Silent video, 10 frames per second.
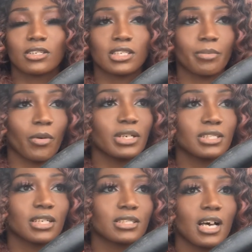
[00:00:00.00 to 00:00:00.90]

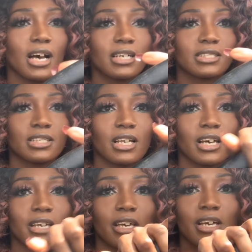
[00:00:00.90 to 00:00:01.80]
separation anxiety,
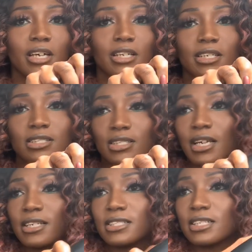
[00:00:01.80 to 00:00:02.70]
like this
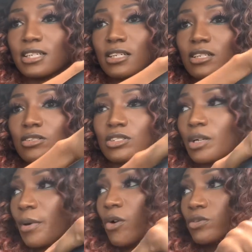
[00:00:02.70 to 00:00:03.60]
testing
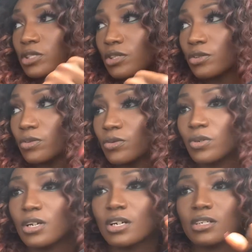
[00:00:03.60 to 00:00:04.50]
supposed to
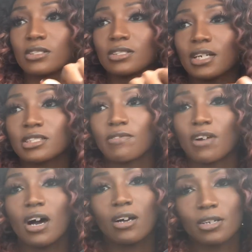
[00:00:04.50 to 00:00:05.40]
test for
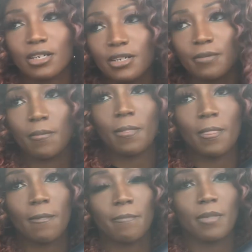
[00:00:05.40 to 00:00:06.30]
all of that.
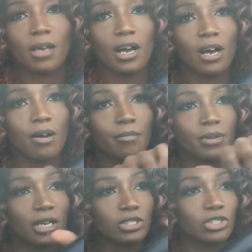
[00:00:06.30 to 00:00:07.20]
I'm
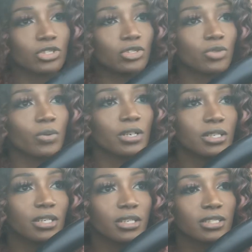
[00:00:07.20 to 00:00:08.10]
not sure what
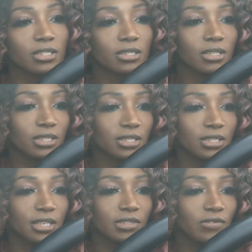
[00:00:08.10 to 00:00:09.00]
it does and
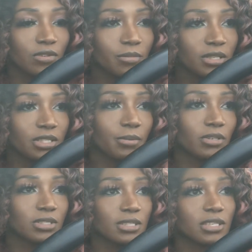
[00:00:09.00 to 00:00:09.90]
doesn't test for, but it's
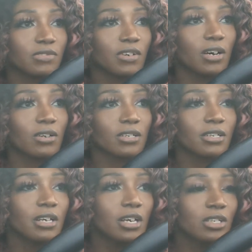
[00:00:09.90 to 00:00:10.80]
supposed to test for all
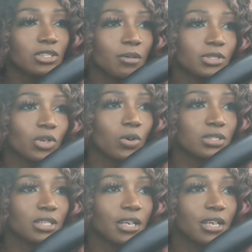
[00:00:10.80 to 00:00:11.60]
that. So I'm just going to the